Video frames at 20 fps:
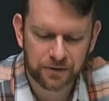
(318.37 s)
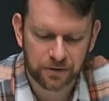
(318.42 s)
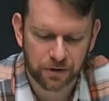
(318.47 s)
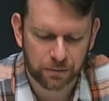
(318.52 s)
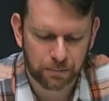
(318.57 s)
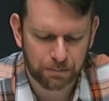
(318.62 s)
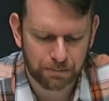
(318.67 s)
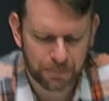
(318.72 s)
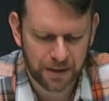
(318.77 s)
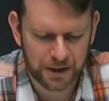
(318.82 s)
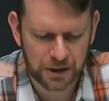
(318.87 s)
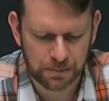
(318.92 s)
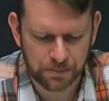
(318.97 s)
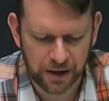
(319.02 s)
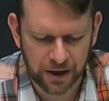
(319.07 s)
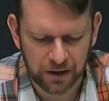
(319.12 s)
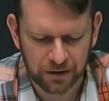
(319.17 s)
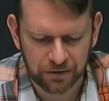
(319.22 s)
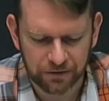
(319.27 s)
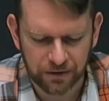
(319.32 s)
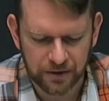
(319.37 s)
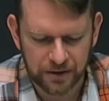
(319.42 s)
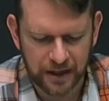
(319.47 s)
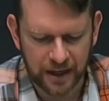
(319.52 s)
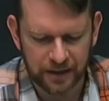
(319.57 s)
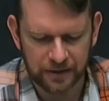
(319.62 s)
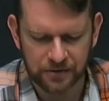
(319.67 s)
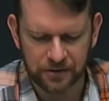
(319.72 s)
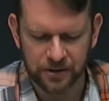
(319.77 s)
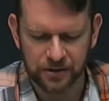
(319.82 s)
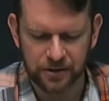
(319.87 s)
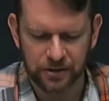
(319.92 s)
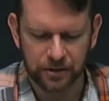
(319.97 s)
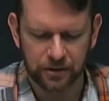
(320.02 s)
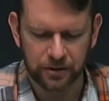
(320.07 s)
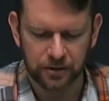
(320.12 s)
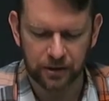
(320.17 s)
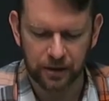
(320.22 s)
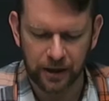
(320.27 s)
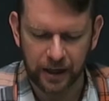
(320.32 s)
So much better for data
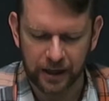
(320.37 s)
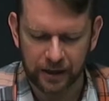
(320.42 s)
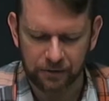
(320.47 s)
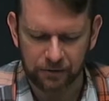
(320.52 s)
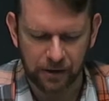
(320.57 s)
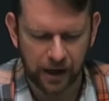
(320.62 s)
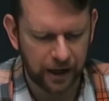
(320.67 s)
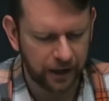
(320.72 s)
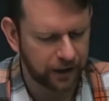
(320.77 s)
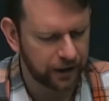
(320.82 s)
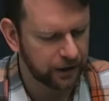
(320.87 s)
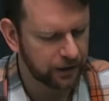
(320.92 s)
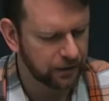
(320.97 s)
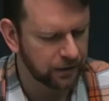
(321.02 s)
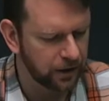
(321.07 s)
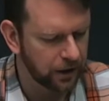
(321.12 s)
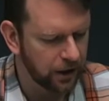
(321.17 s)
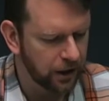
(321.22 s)
center and racking.